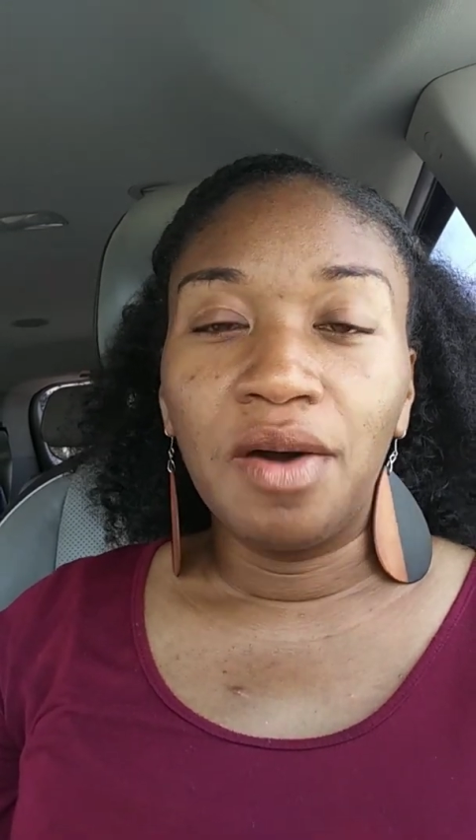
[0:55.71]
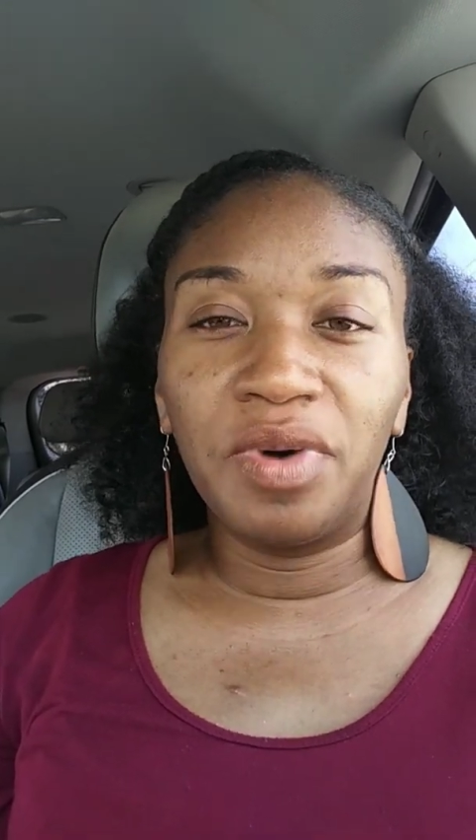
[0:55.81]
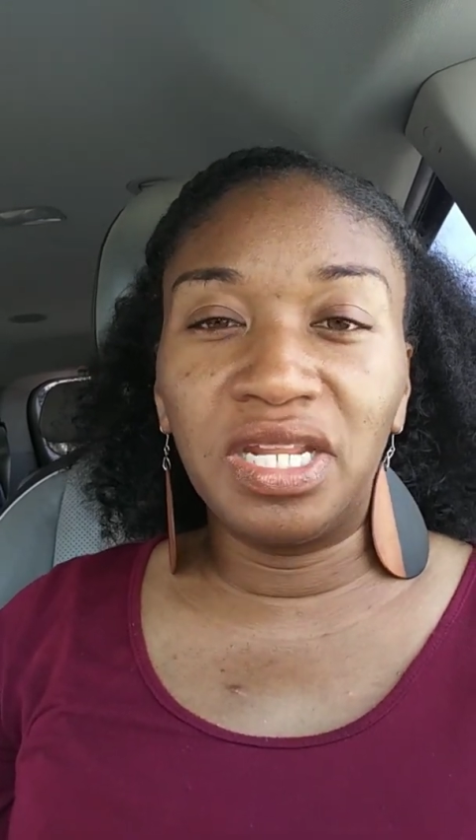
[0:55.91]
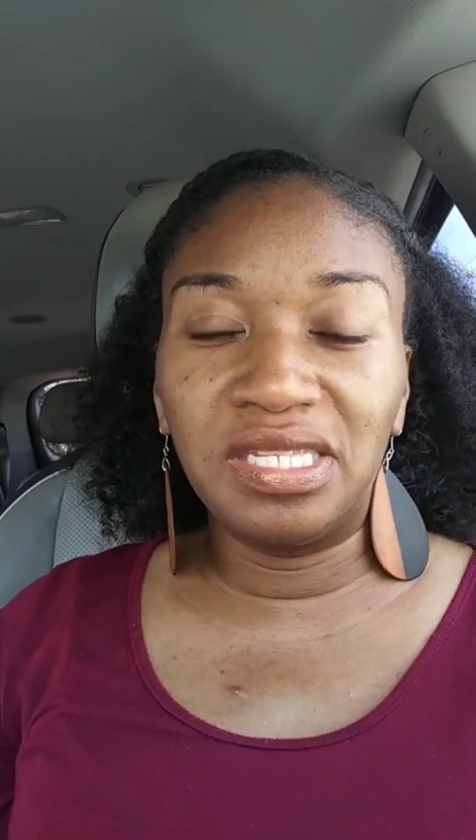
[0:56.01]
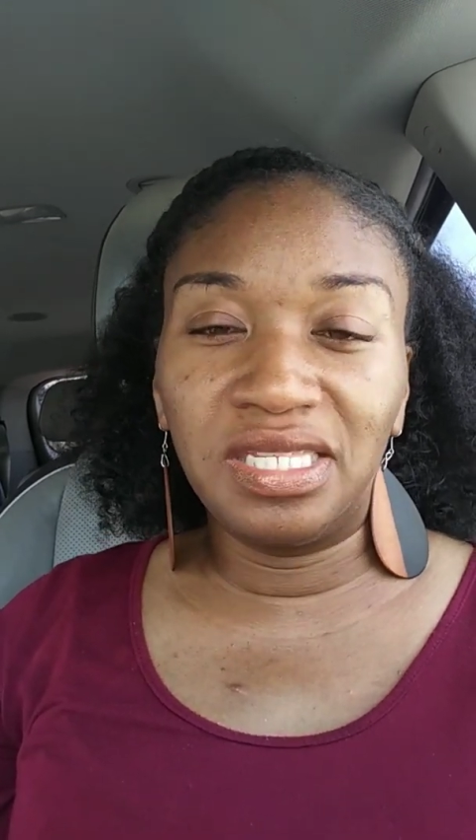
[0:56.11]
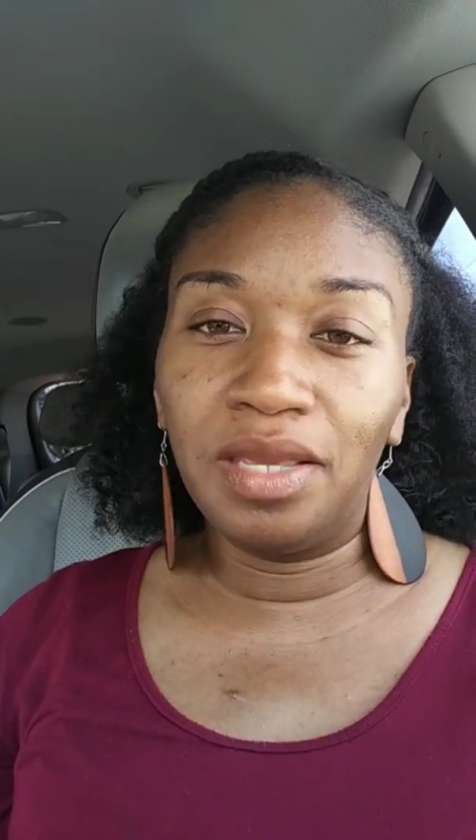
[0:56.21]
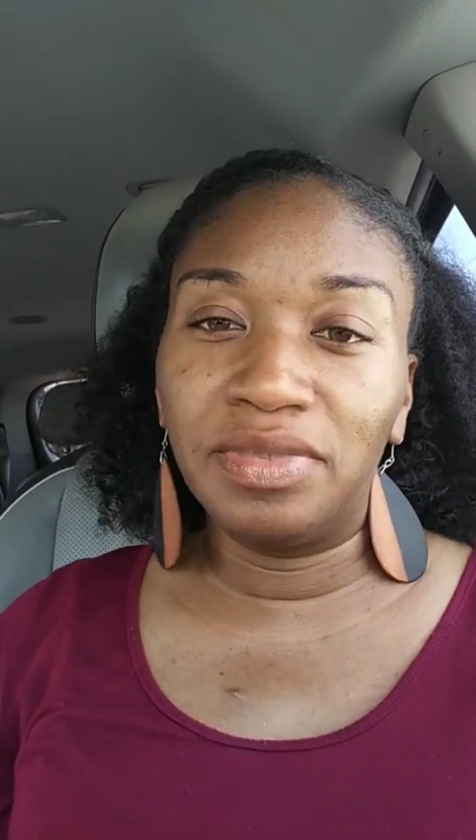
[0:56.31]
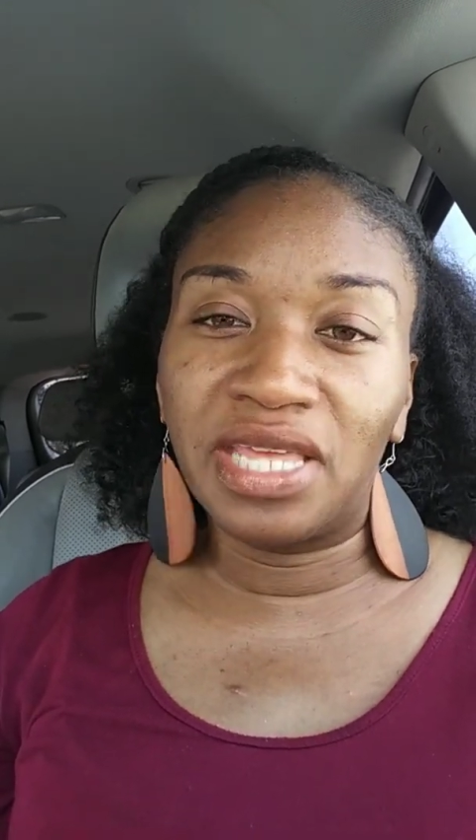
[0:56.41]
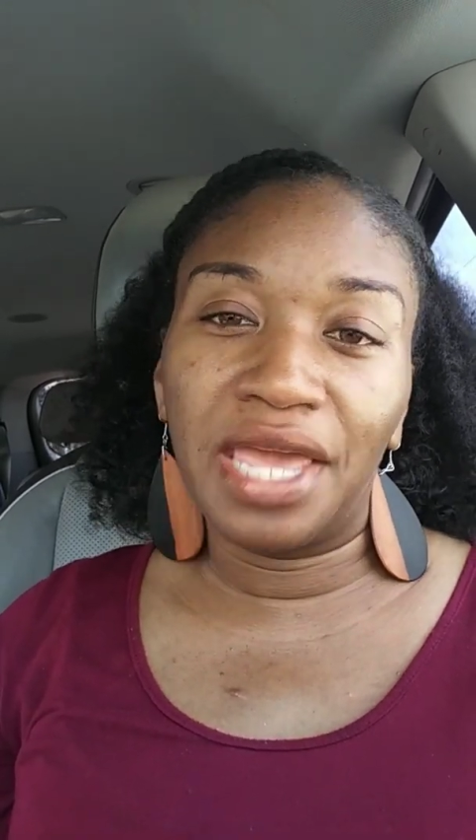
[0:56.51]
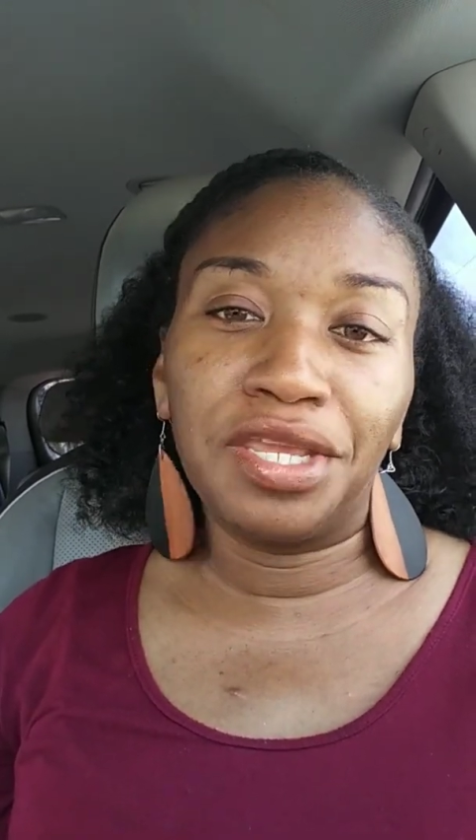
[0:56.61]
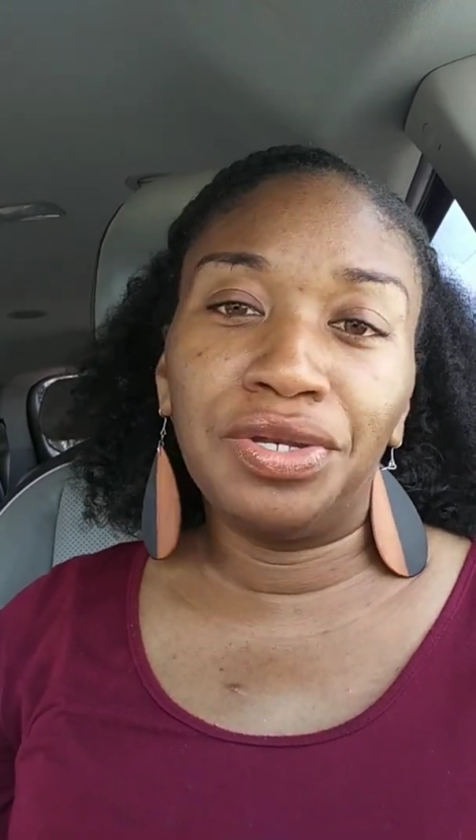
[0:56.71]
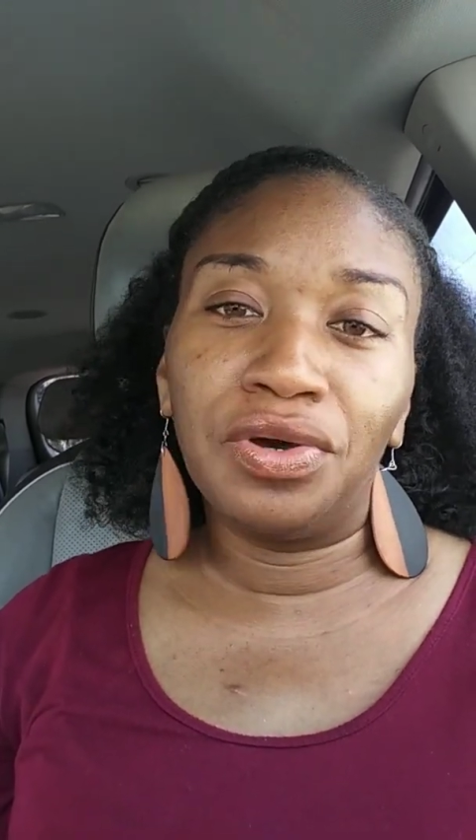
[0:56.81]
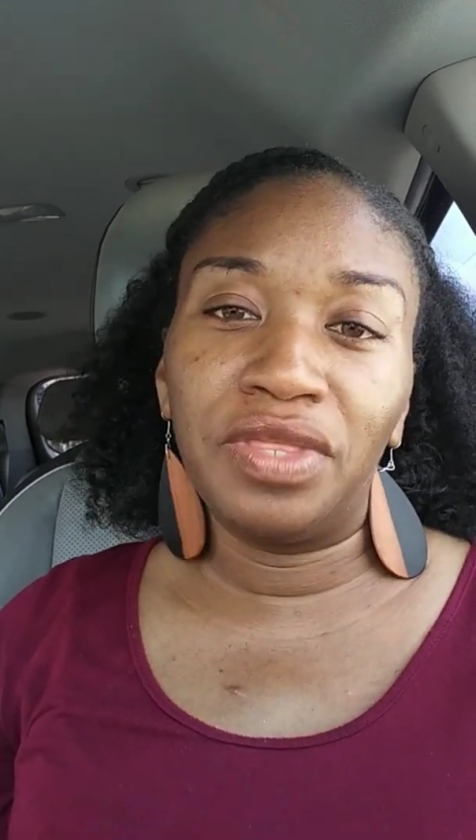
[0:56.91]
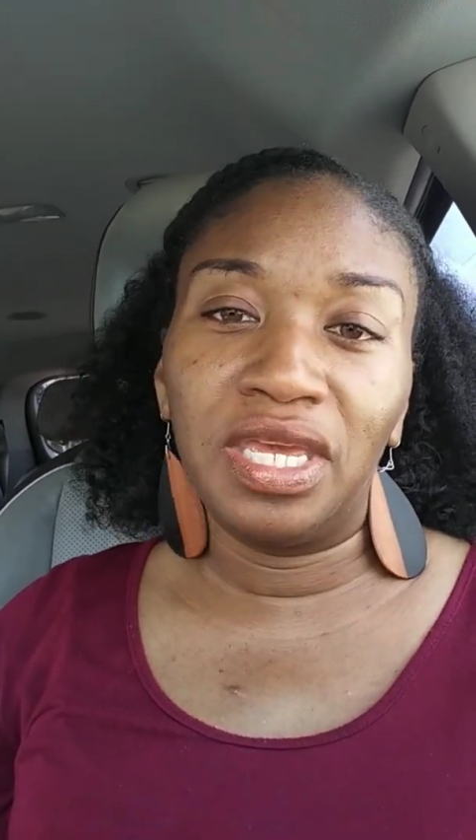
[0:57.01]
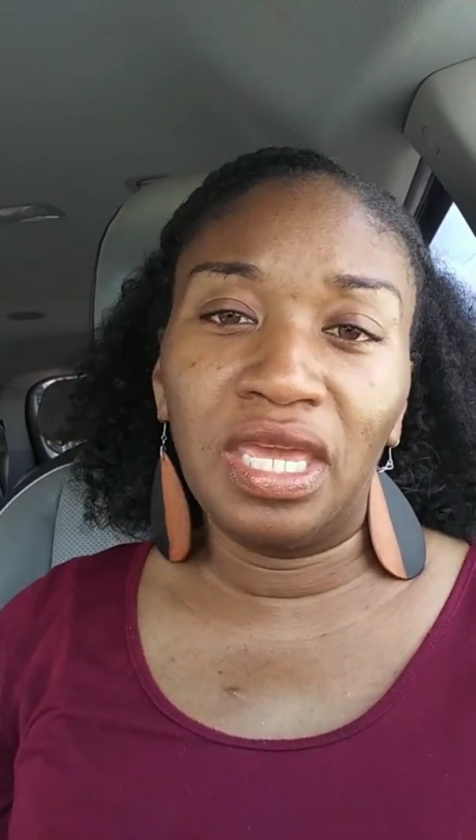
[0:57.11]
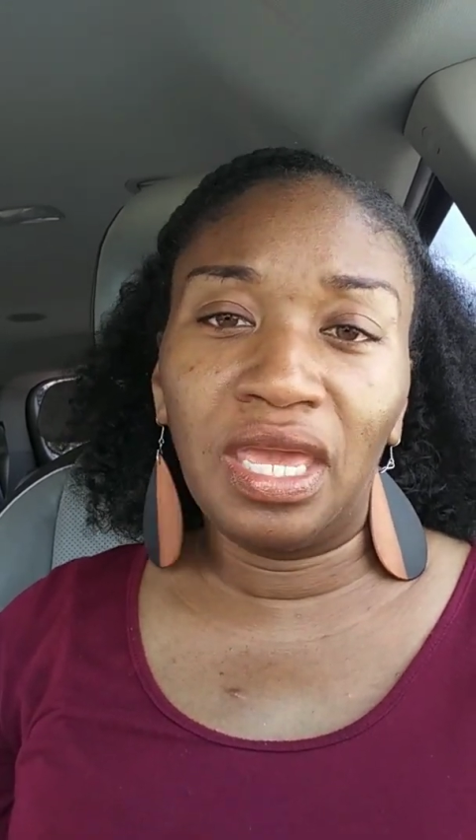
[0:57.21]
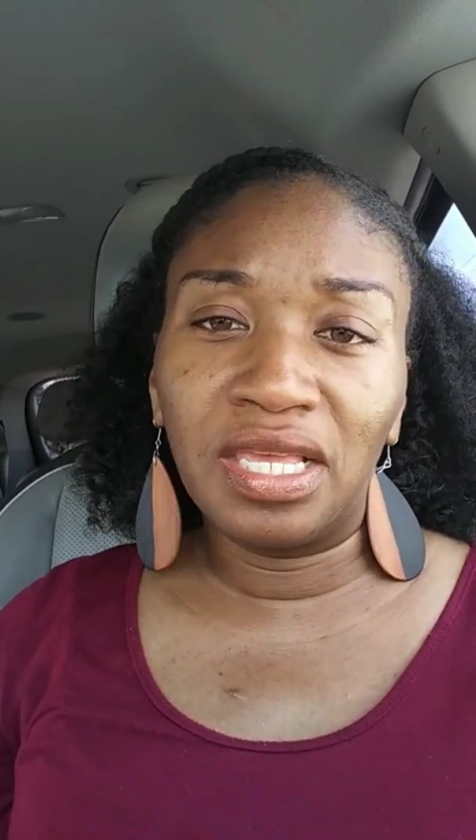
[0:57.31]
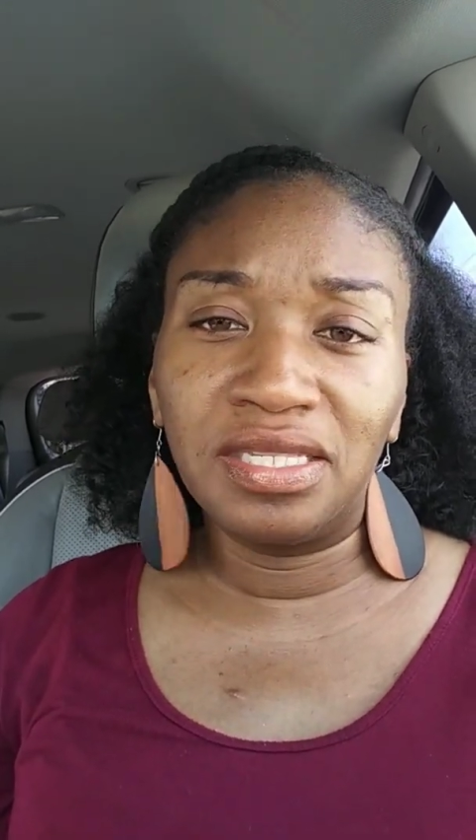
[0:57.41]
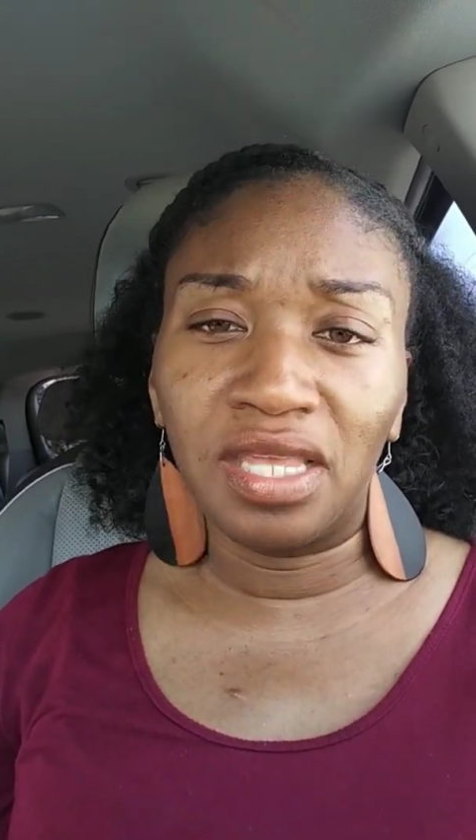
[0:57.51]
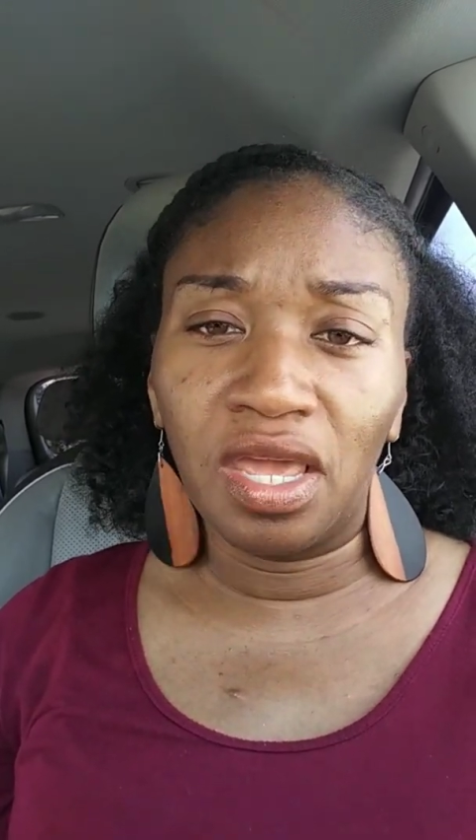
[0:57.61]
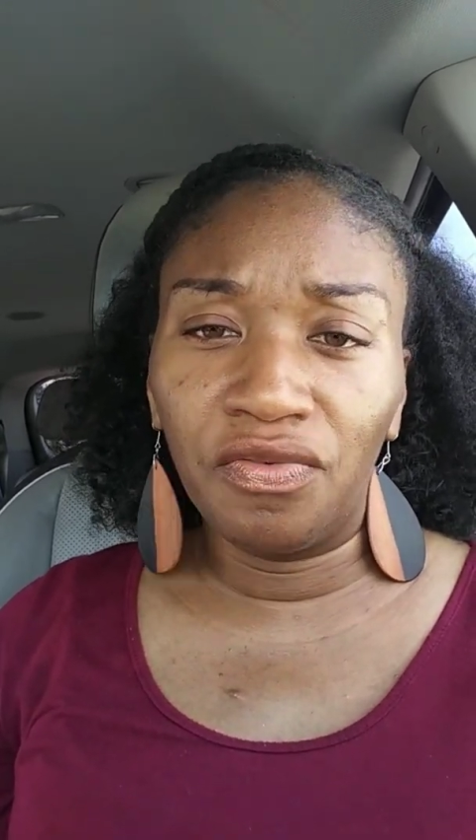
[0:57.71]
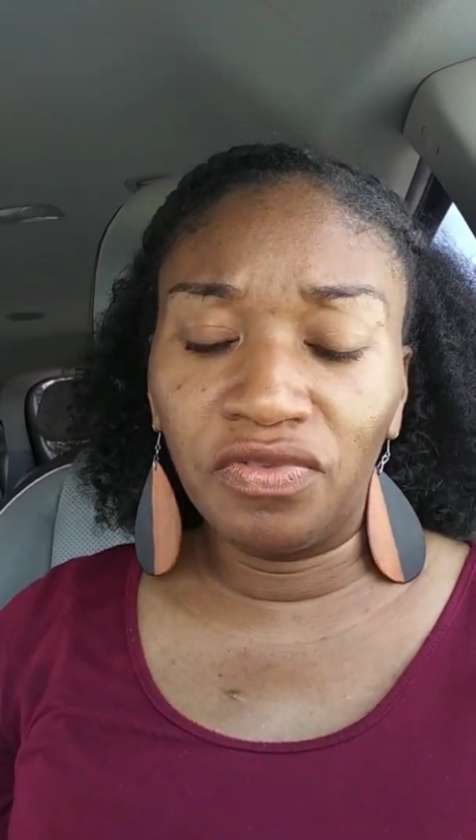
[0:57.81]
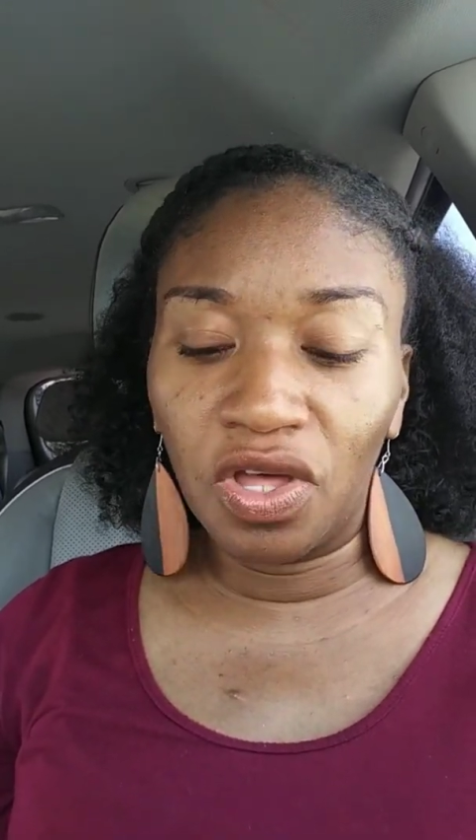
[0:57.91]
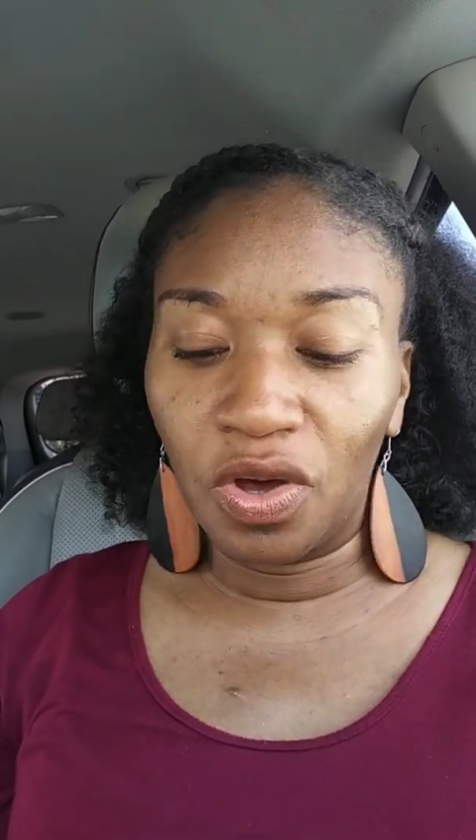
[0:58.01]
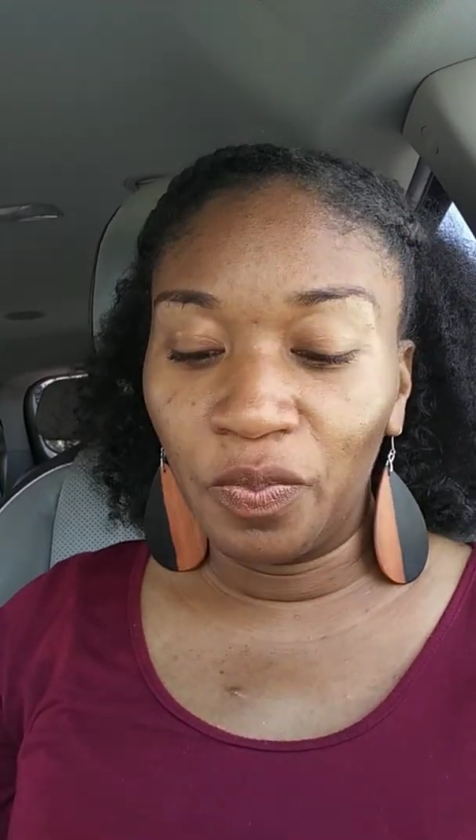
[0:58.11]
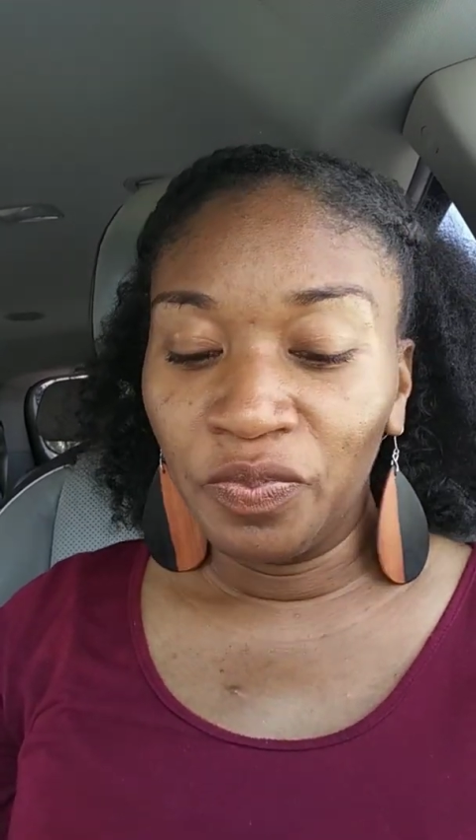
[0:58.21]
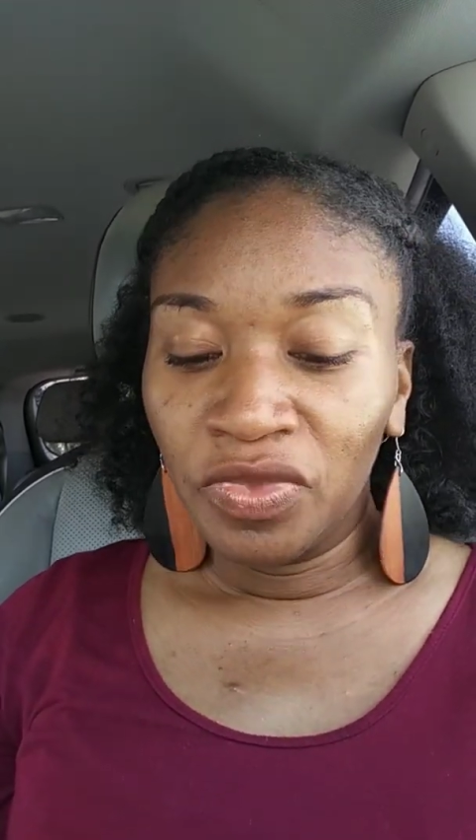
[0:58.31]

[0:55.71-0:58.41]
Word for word: but it seems like, you know, they can't stay afloat.